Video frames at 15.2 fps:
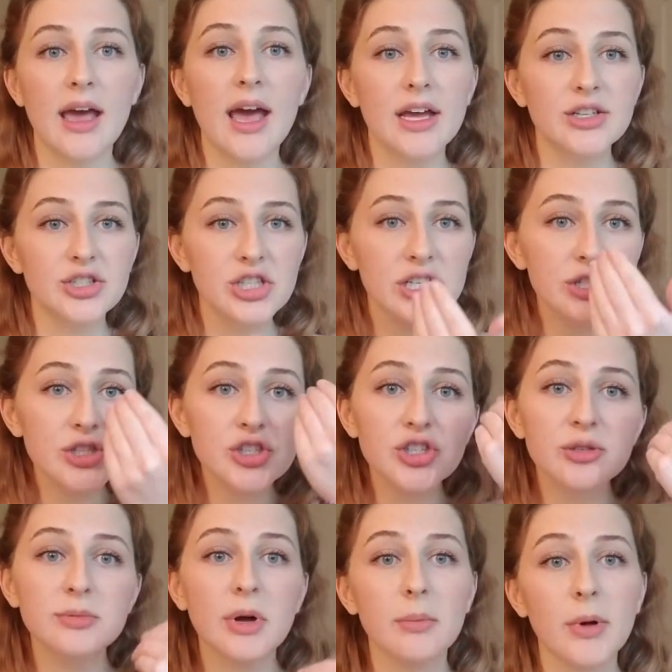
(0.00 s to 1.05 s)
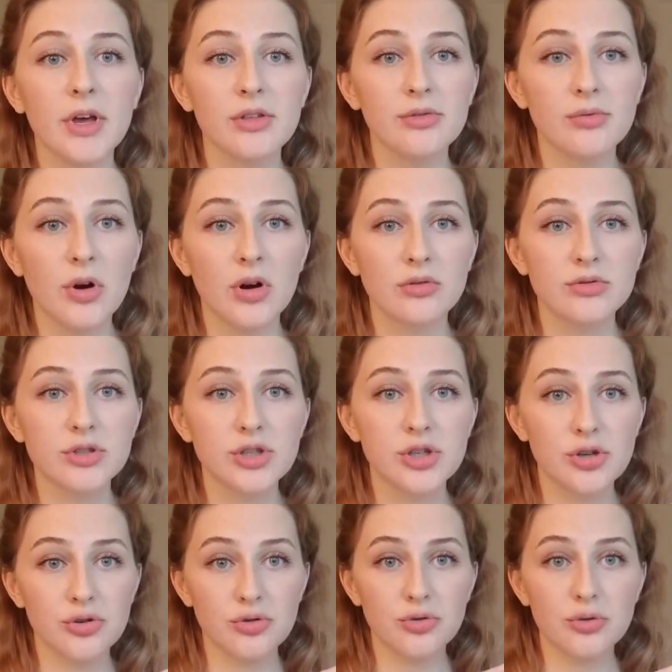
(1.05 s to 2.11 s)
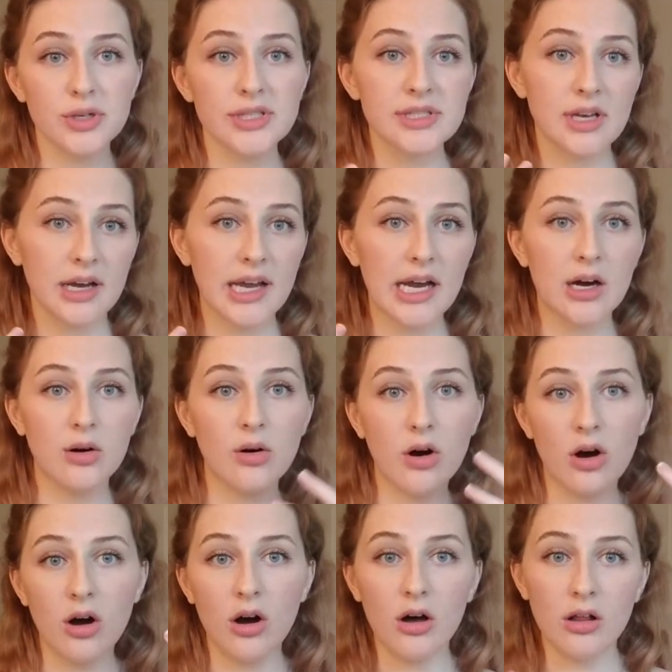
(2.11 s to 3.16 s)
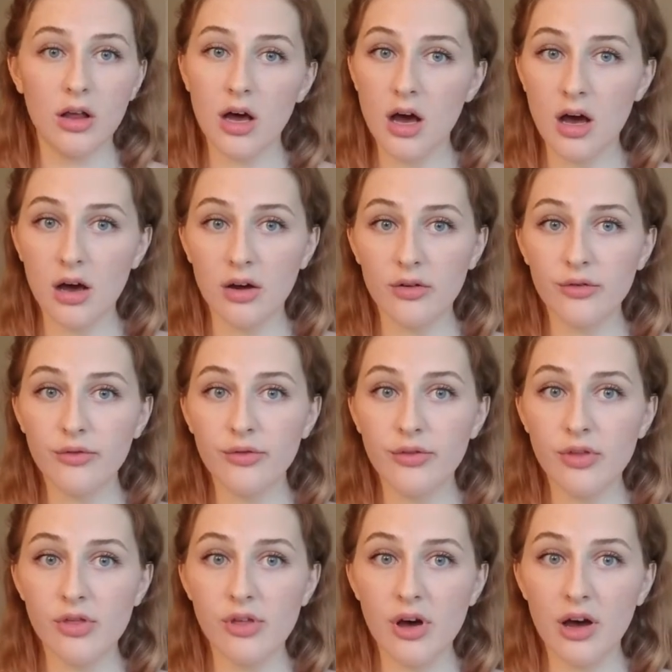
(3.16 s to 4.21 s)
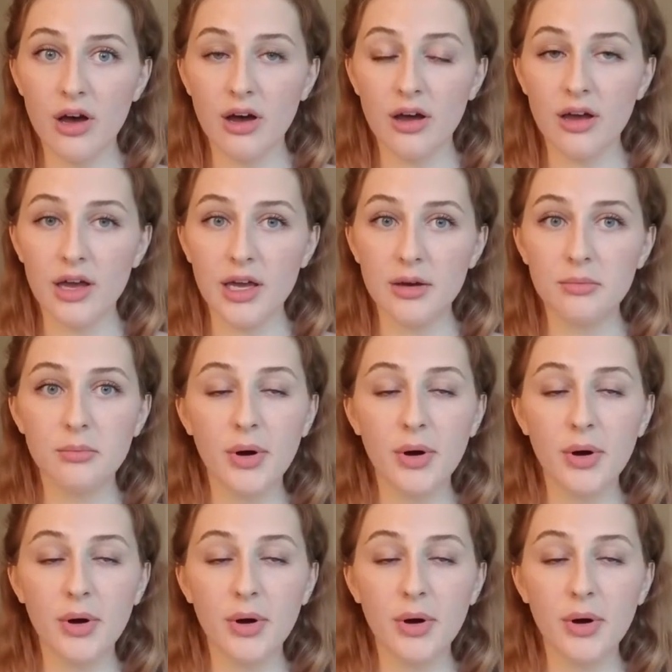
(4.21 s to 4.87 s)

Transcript: NG tube down my throat to suck out all of the